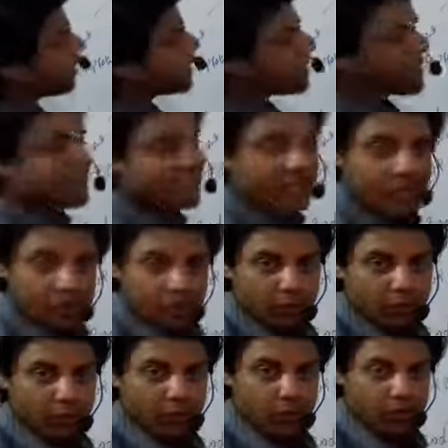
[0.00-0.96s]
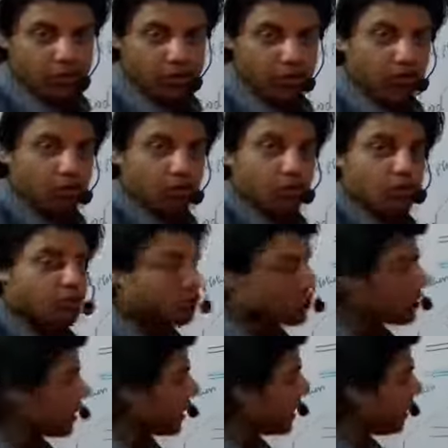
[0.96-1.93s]
it stator portion.
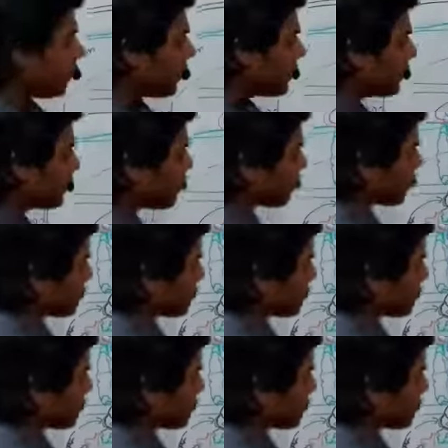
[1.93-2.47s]
So